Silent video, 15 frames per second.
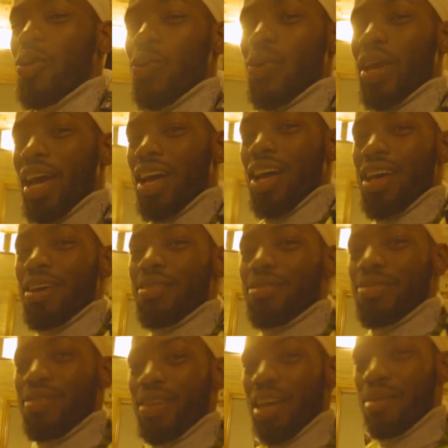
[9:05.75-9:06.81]
We
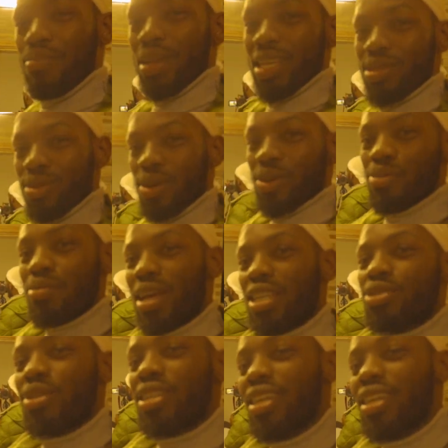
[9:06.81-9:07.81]
have a place where you can brush your